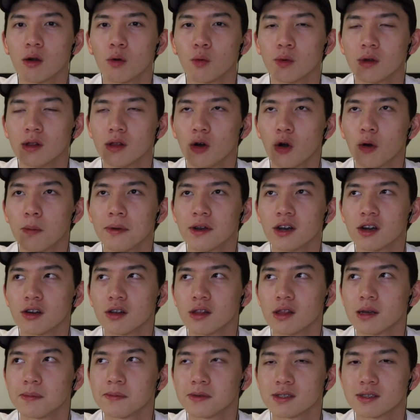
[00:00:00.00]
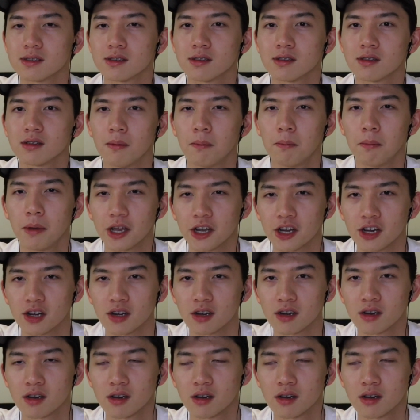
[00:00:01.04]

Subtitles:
open our lips bigger.